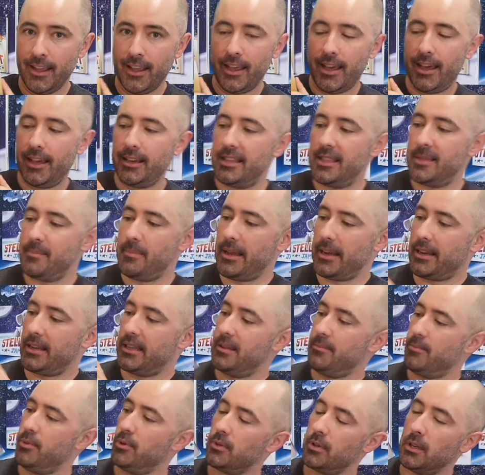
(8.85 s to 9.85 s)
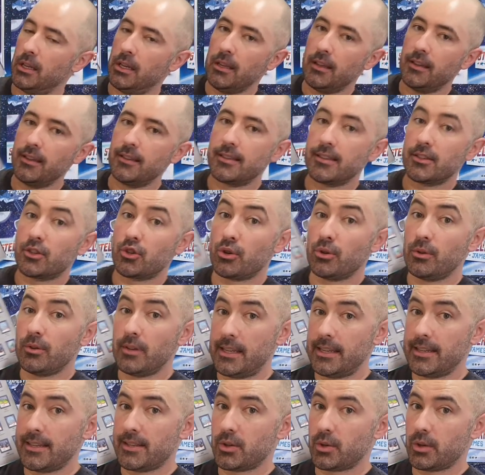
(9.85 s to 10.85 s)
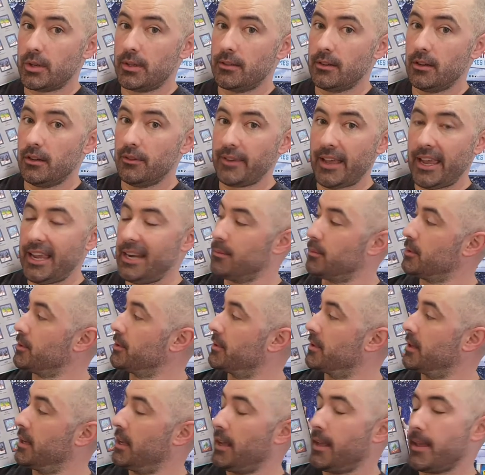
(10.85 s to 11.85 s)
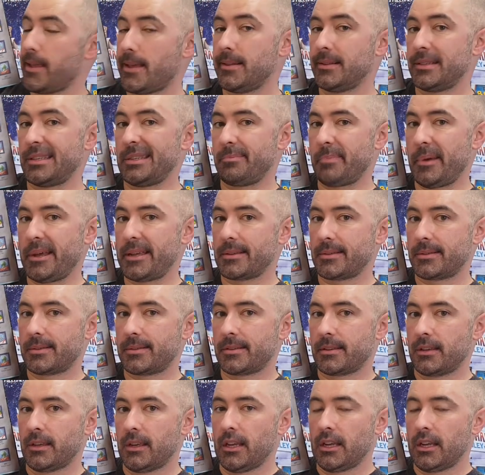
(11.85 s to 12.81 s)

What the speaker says: and in the back of the book is a true history of animals in space.